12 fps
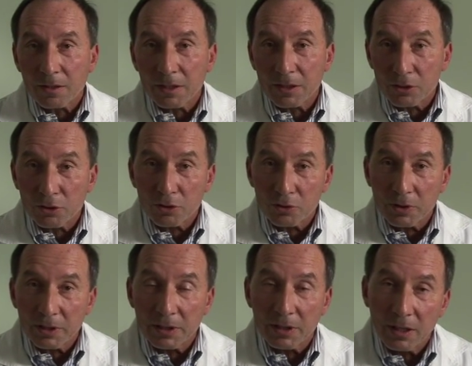the
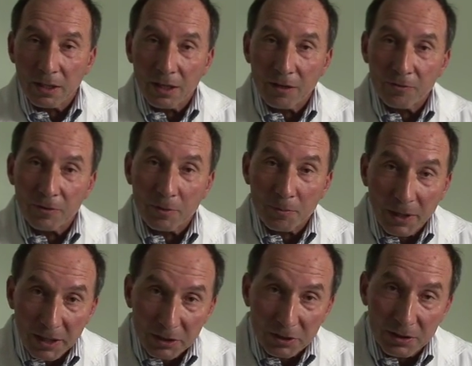surgery for the
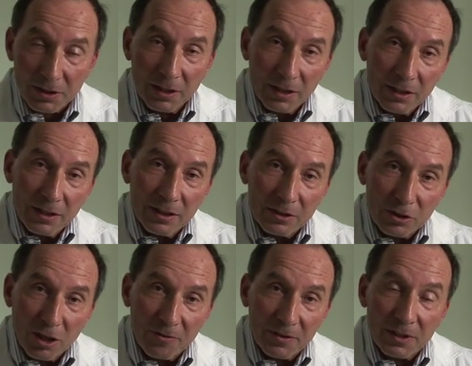patient is
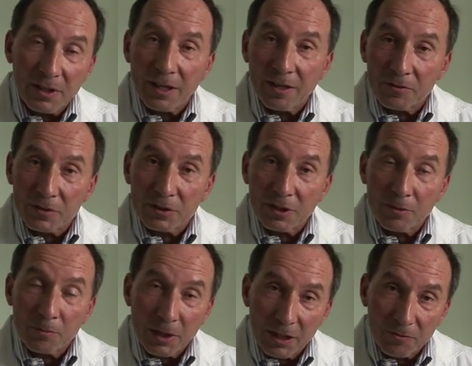oftentimes
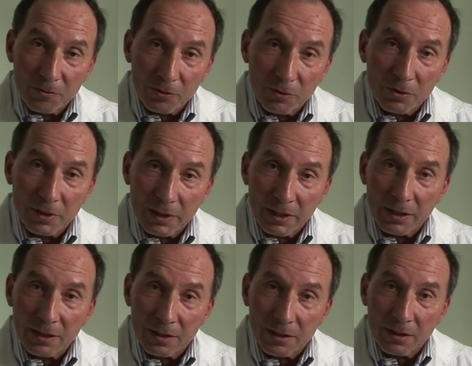painful,
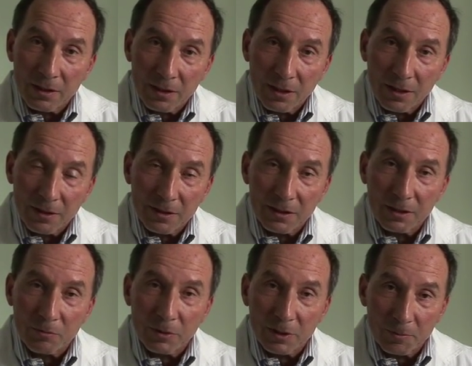and
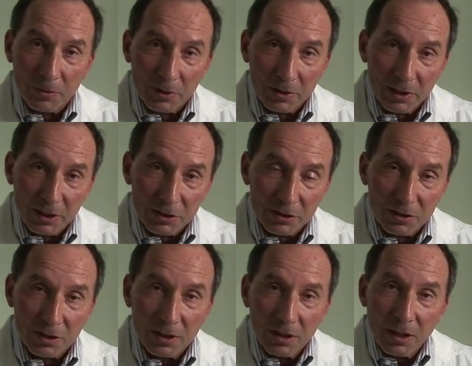the rehabilitation